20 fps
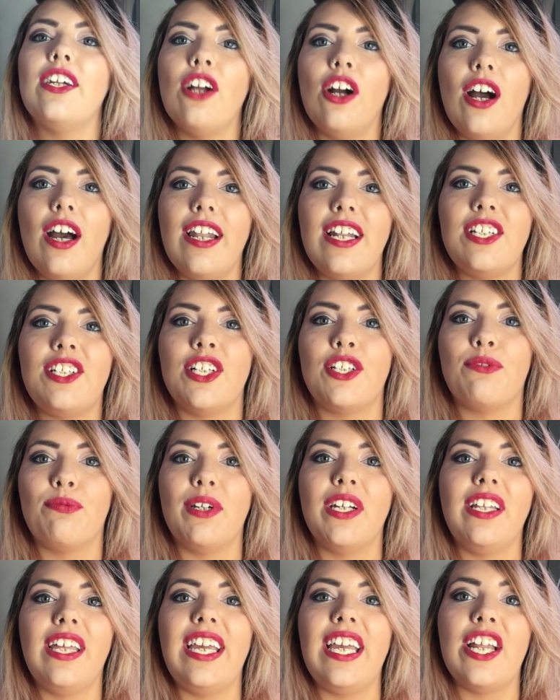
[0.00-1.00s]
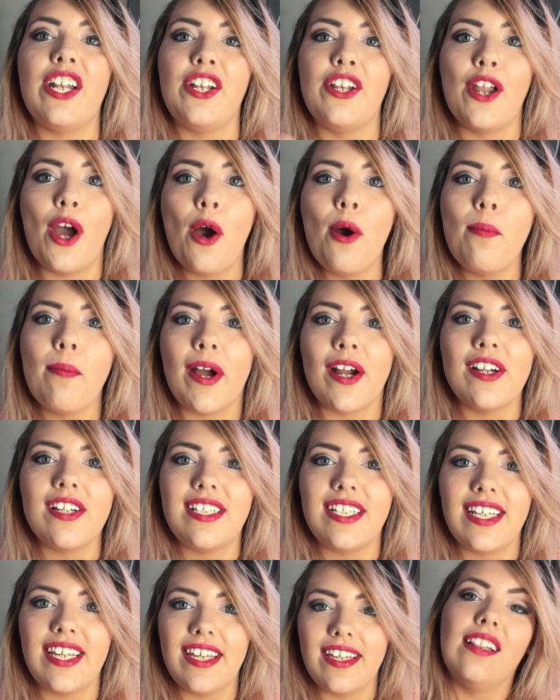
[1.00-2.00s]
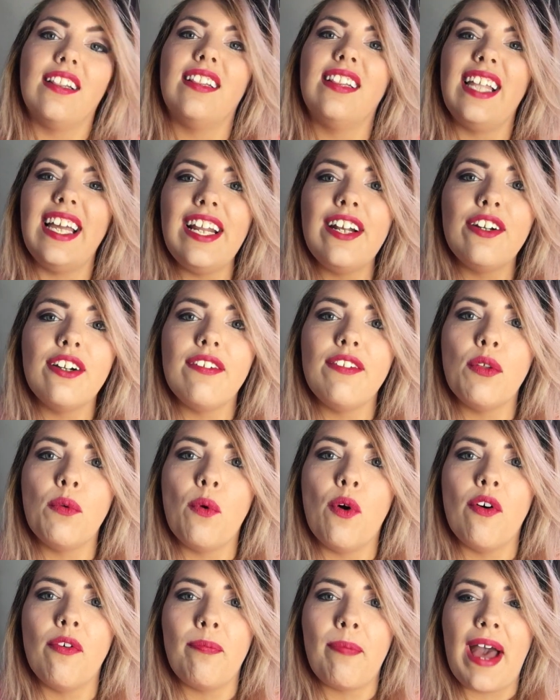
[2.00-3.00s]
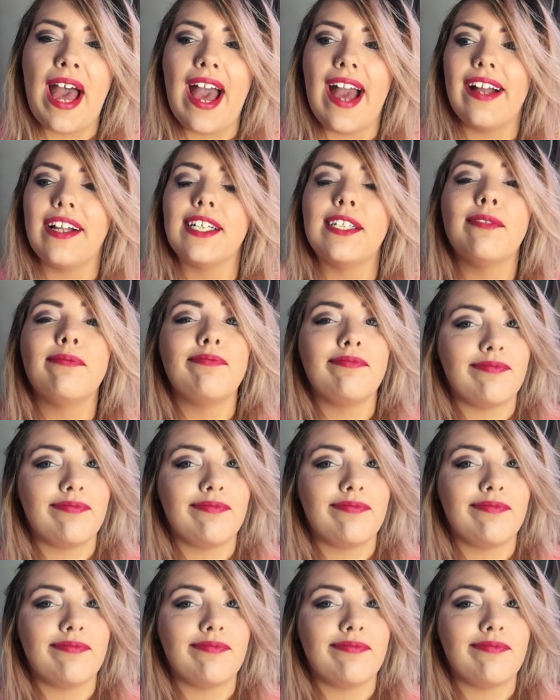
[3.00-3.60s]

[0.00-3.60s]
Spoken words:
Khan is just really no mercy, leader of the wolf pack,